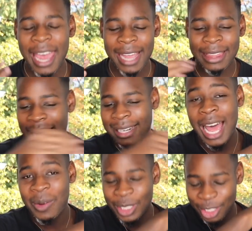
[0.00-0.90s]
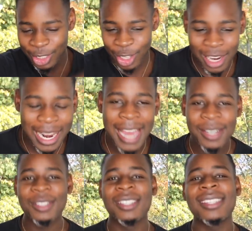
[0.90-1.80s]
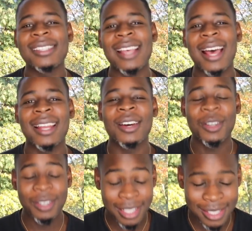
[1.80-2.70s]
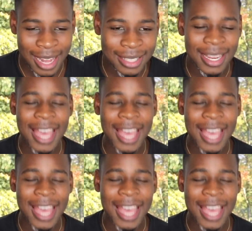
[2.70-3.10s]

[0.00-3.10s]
and that now we should draw a line under the sand